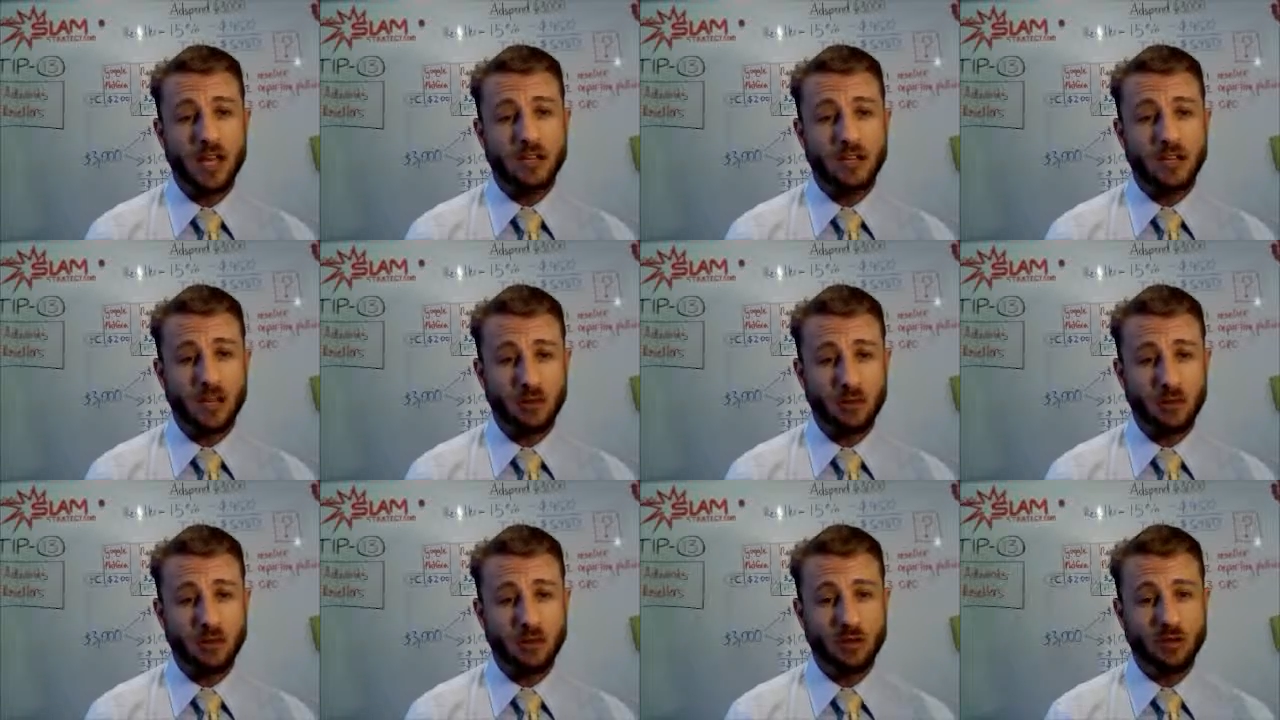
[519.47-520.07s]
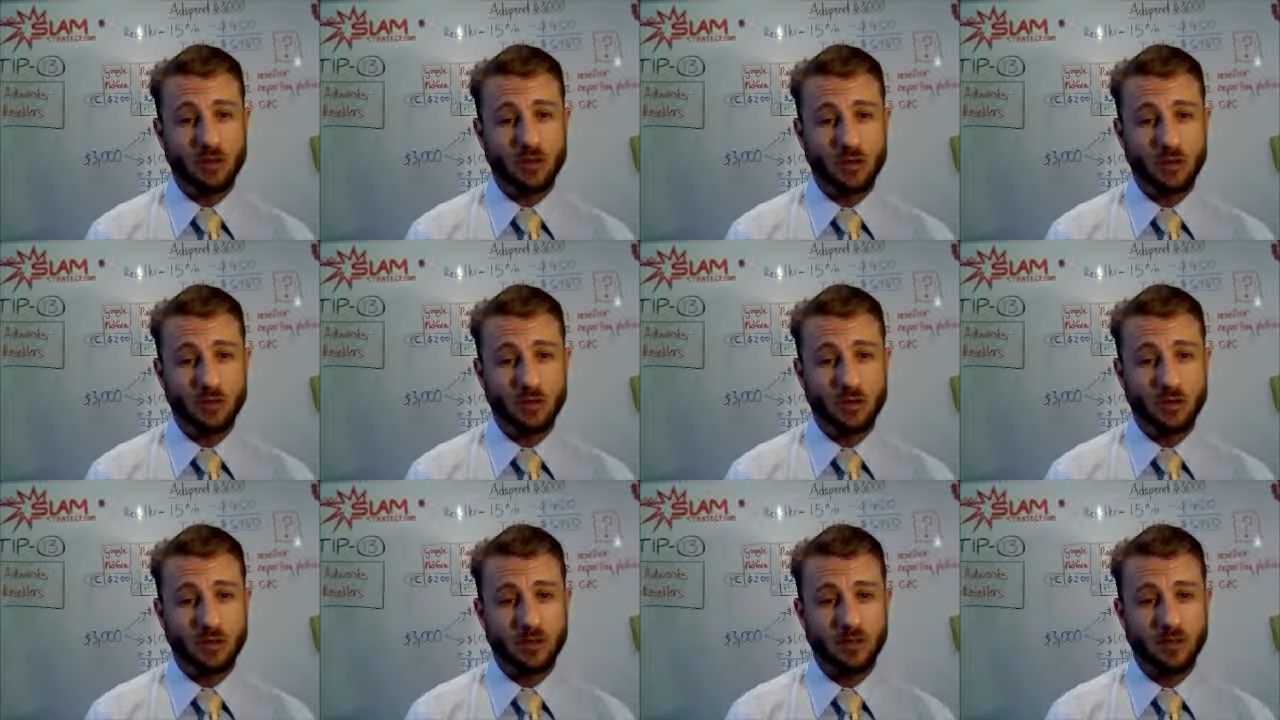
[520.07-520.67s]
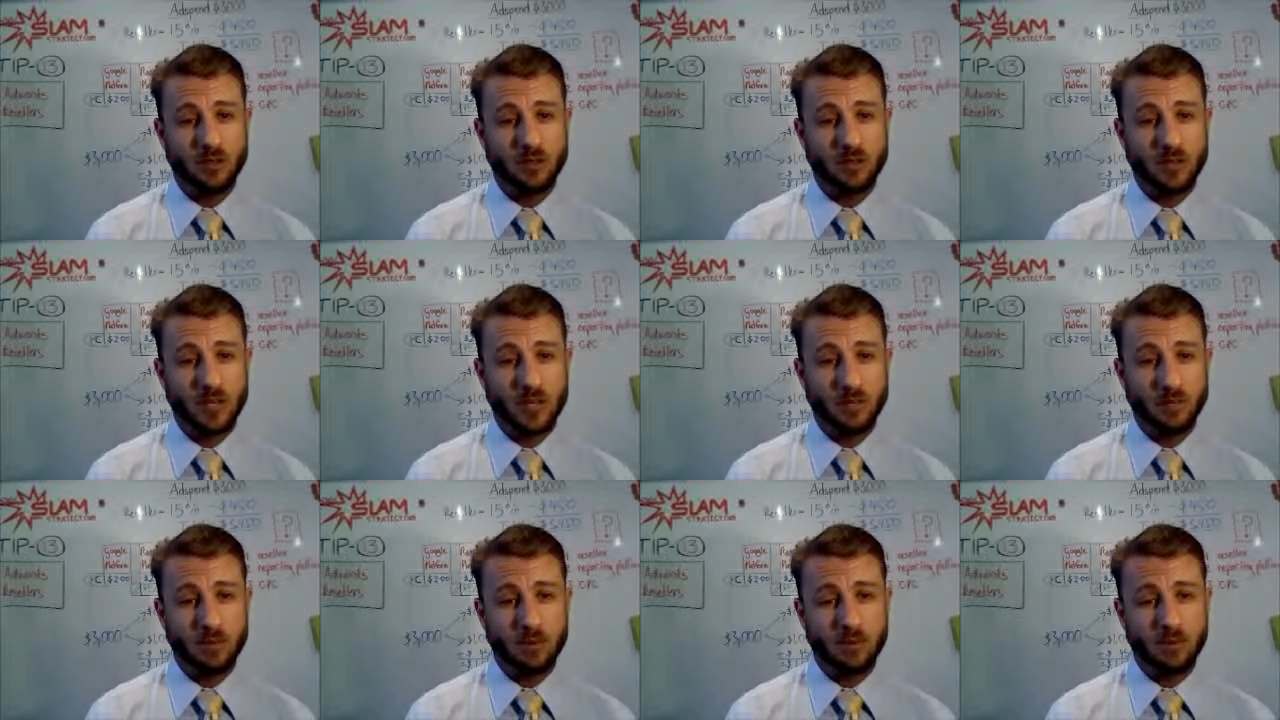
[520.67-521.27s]

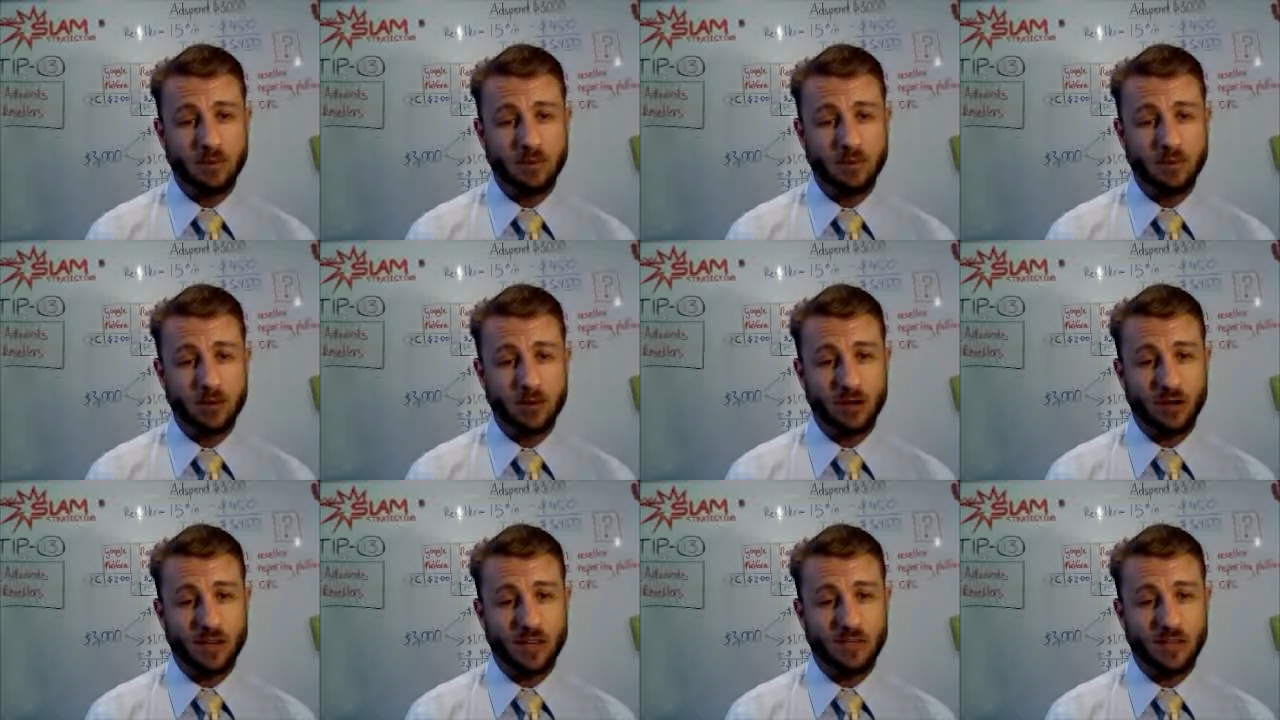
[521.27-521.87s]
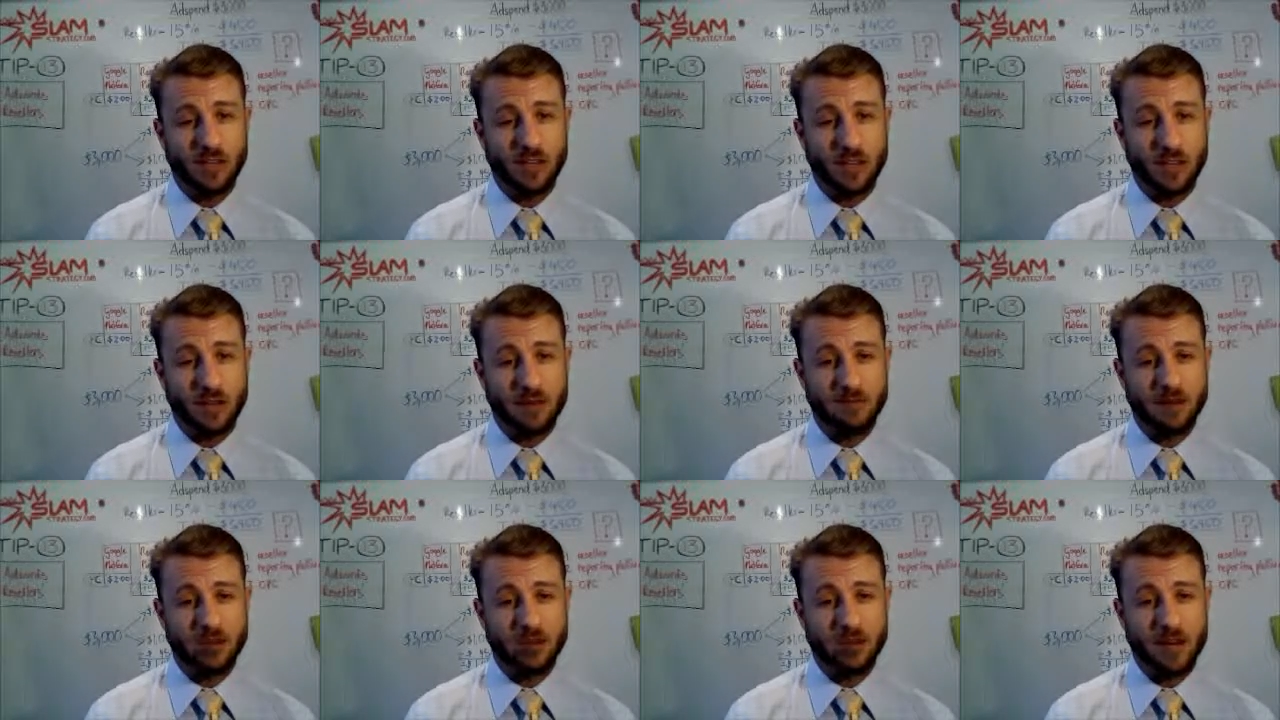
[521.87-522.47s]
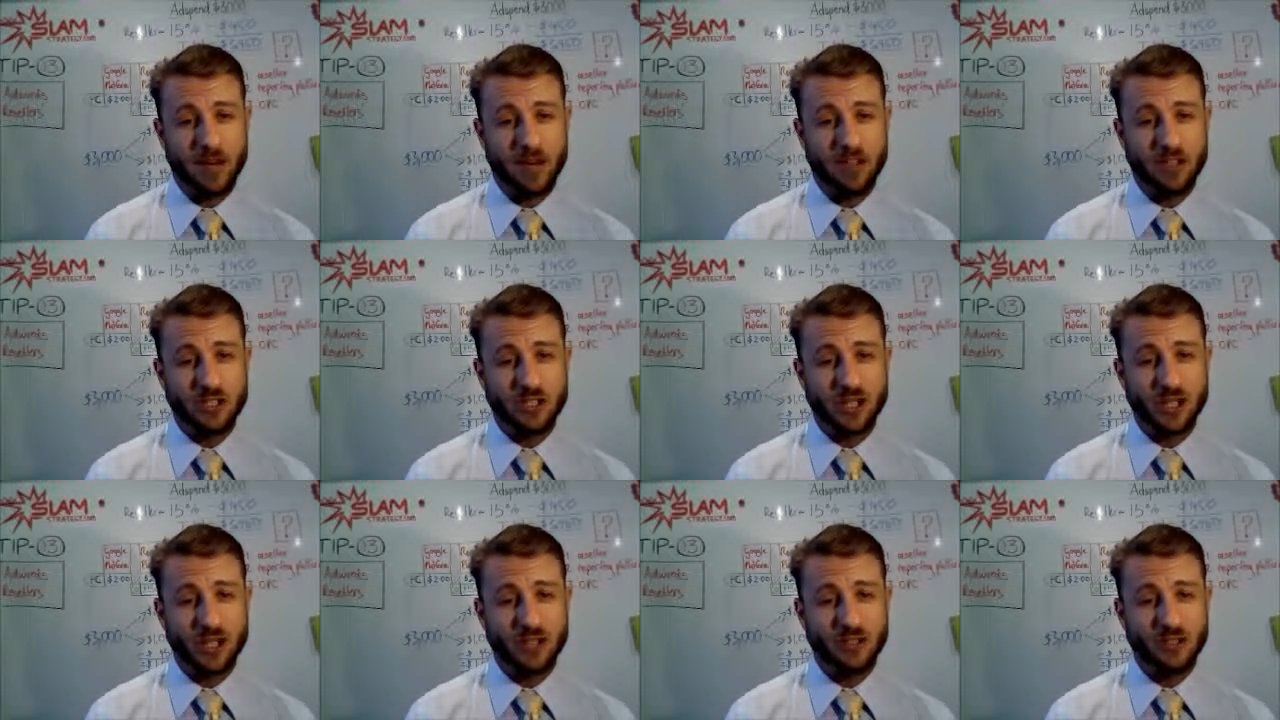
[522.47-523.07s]

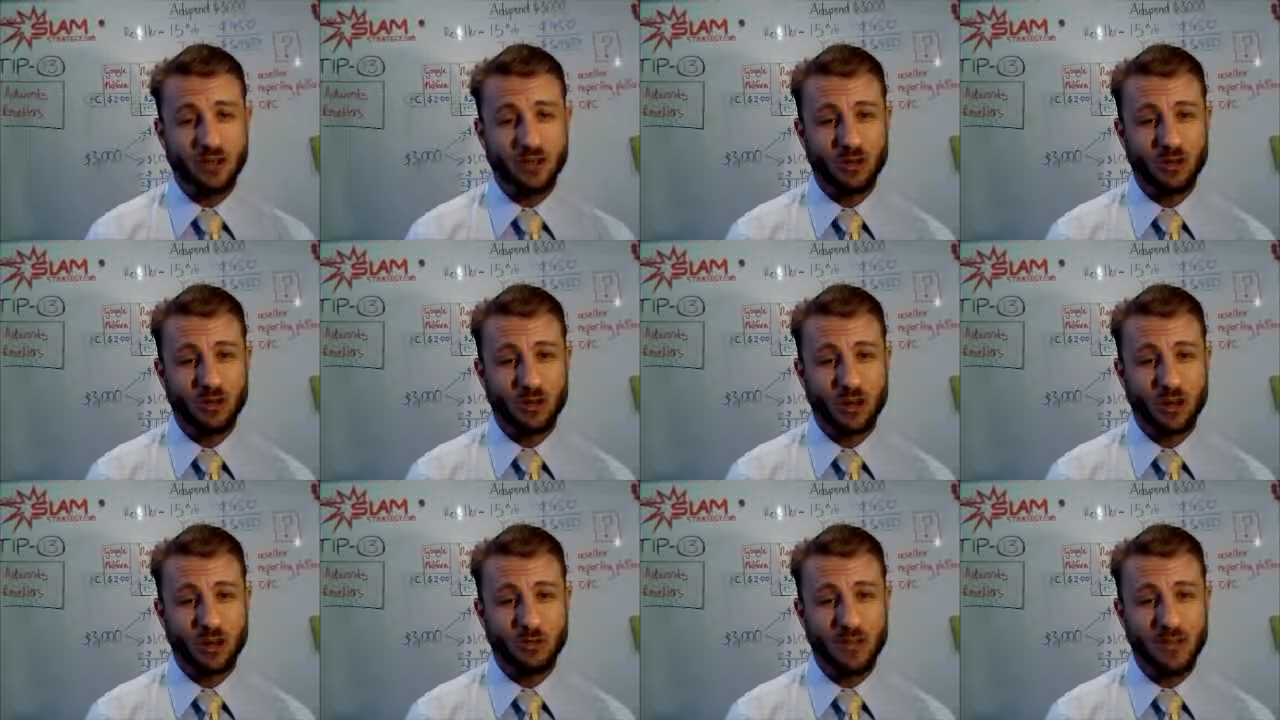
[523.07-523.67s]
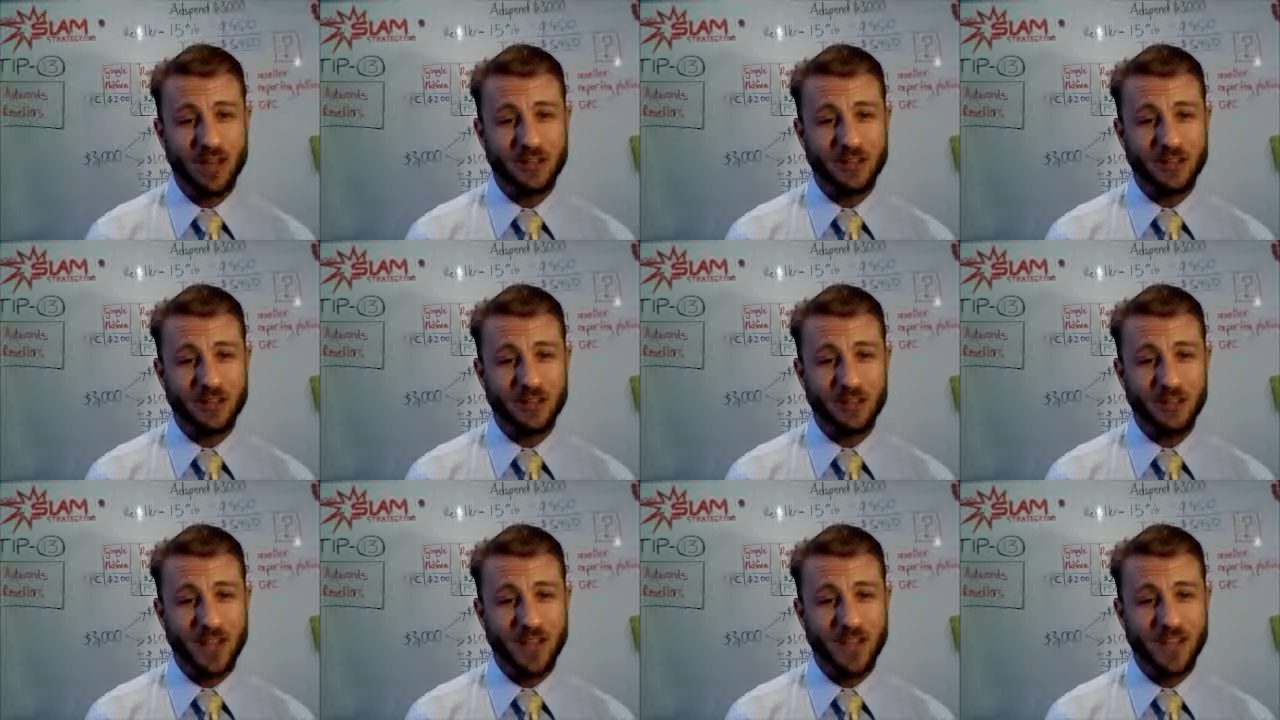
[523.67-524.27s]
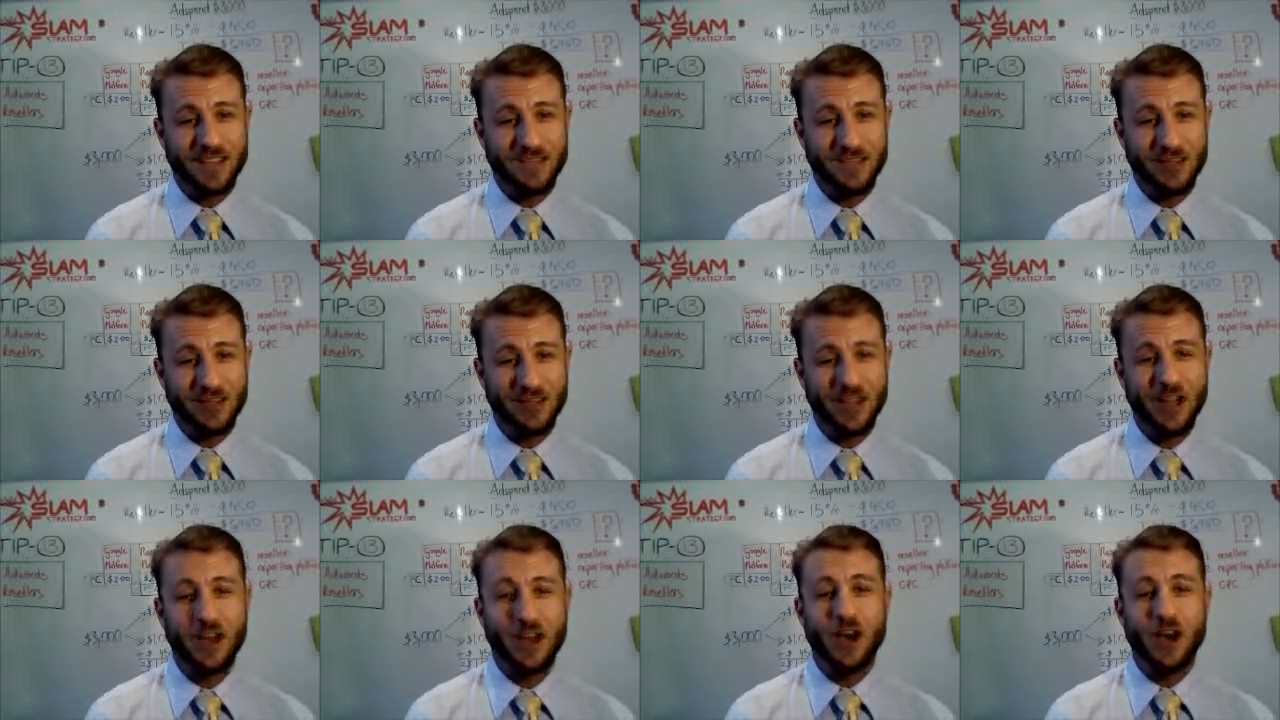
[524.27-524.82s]
www.slamstrategy.com.au.